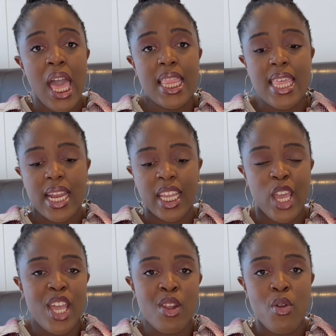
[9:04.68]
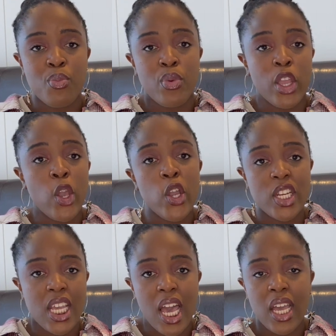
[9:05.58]
that can bring her
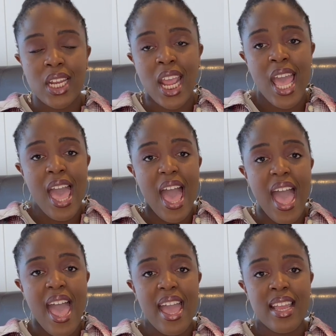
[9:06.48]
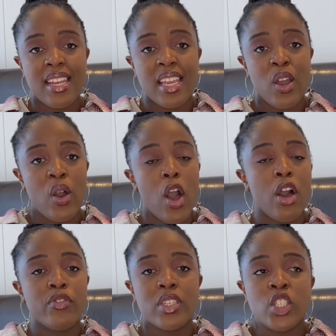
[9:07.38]
down. And
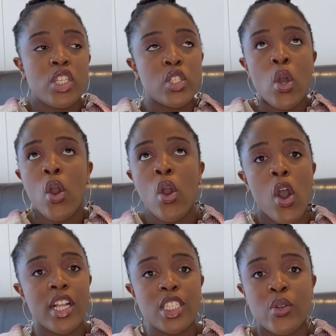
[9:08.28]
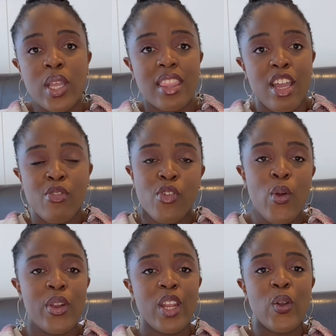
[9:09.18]
of it, just her answering that
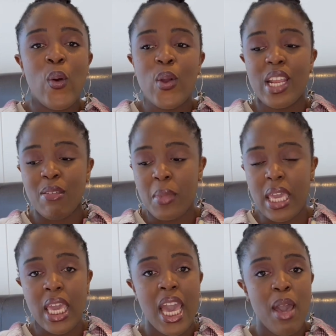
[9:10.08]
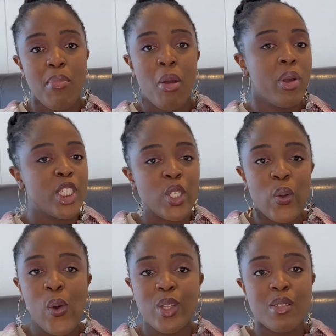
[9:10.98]
phone and calling me by what she
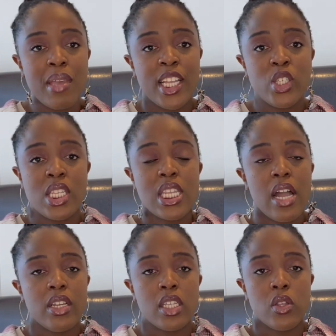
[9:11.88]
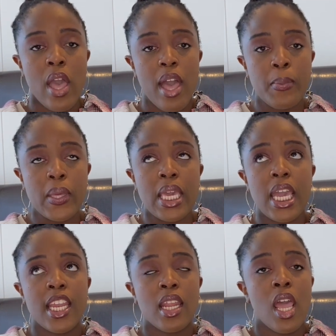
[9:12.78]
calls me and just sounding so happy,
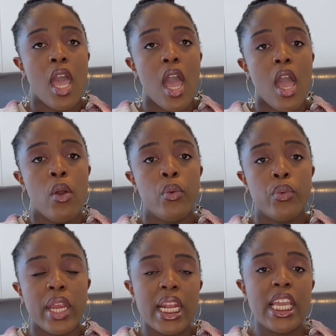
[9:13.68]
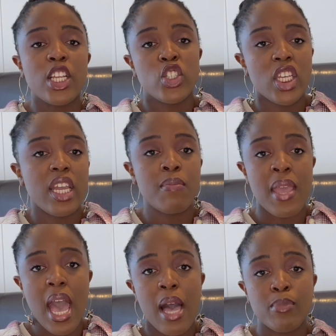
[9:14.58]
it really cheered me
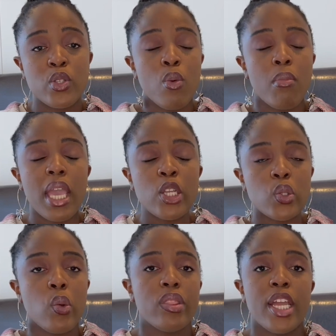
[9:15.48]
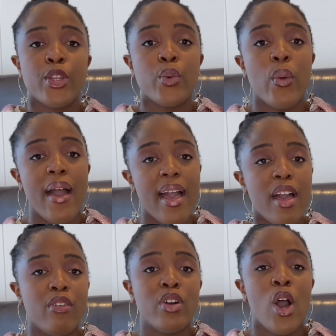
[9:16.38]
up. So make sure that you
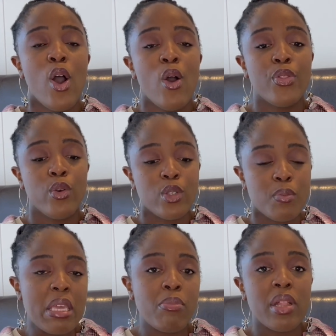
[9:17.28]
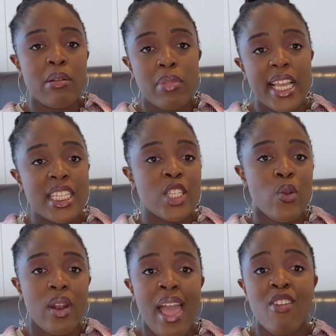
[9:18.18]
have those people in place in your
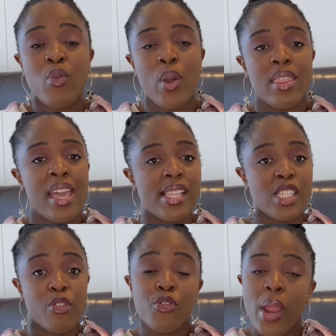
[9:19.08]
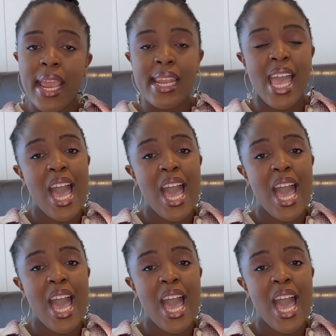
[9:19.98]
life, whether it's a friend,